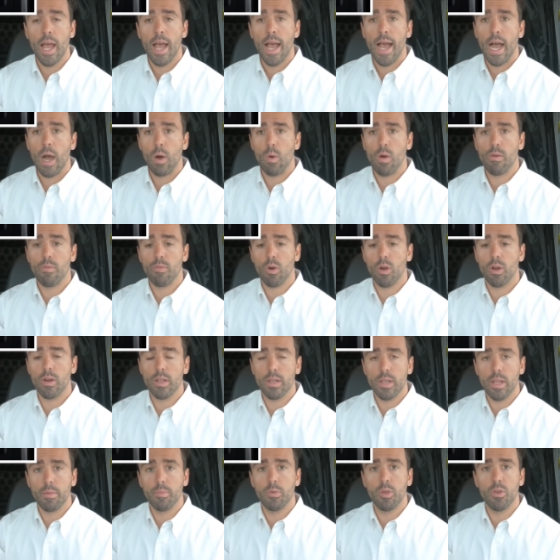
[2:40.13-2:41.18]
However, on a
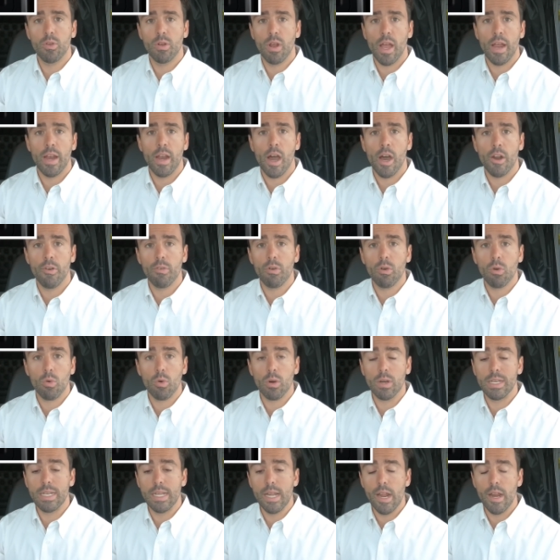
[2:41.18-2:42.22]
W900 or
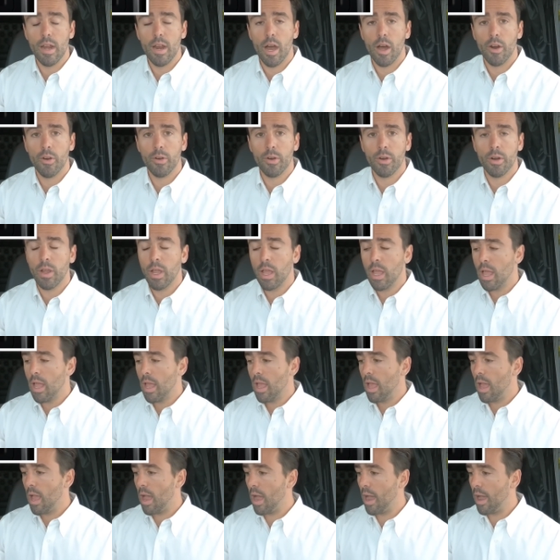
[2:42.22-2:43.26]
a
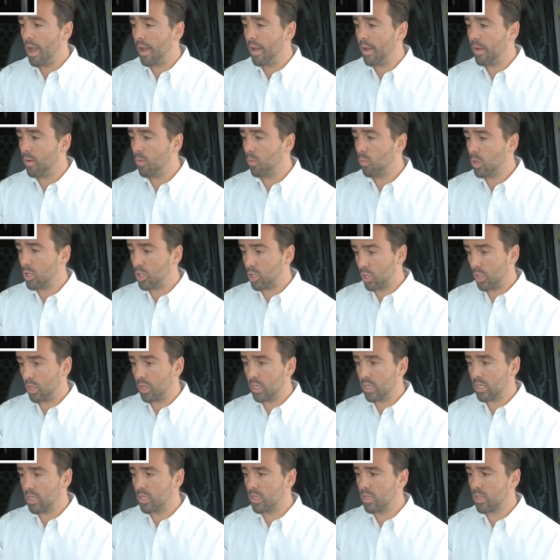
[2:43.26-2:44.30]
T800, which
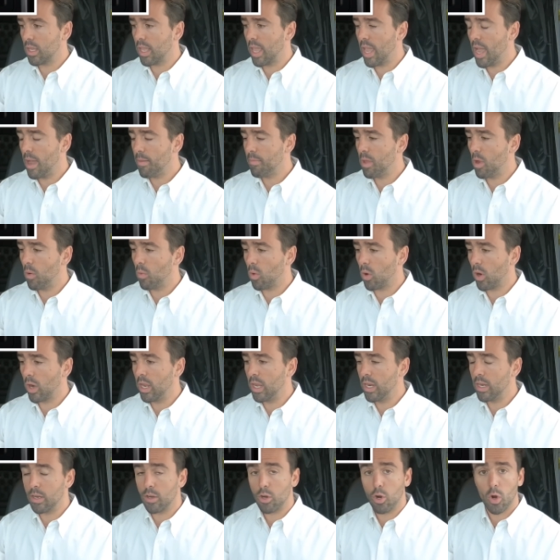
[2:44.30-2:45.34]
this is the cab that we're
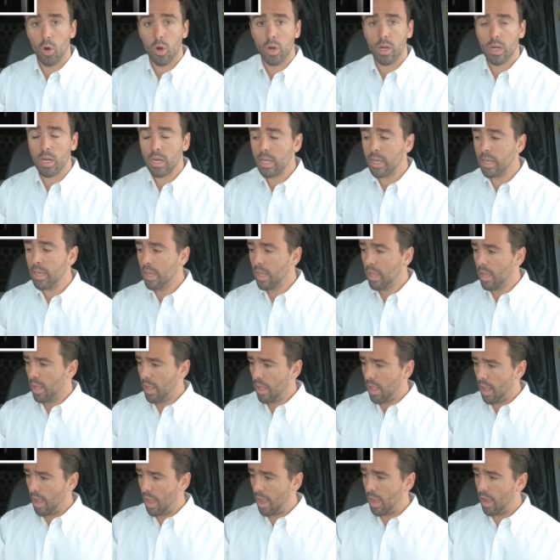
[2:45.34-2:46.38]
in currently,
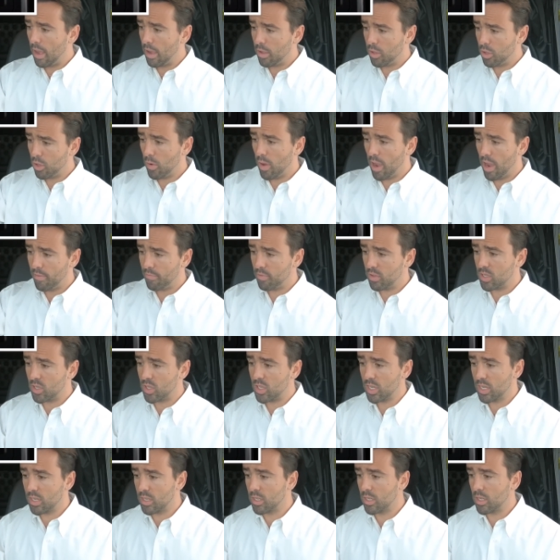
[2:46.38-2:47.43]
you have the
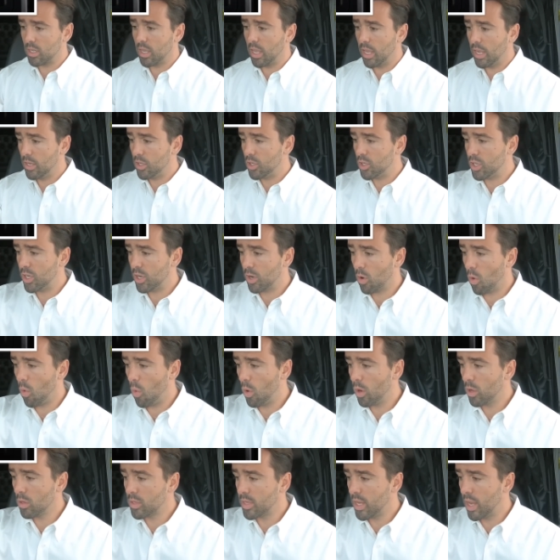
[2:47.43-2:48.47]
6 gauges here:
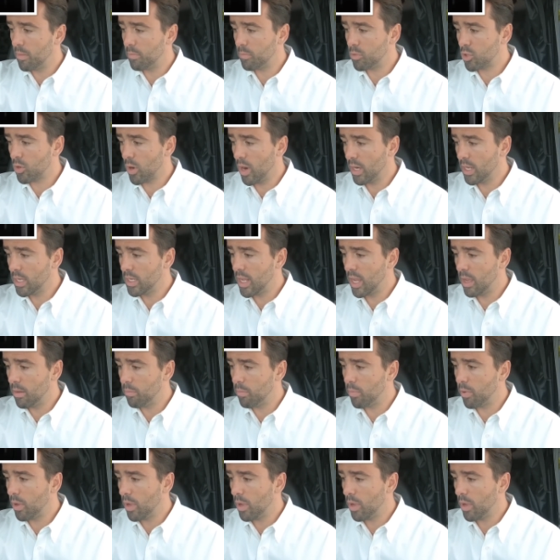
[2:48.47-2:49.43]
oil temp, tranny temp,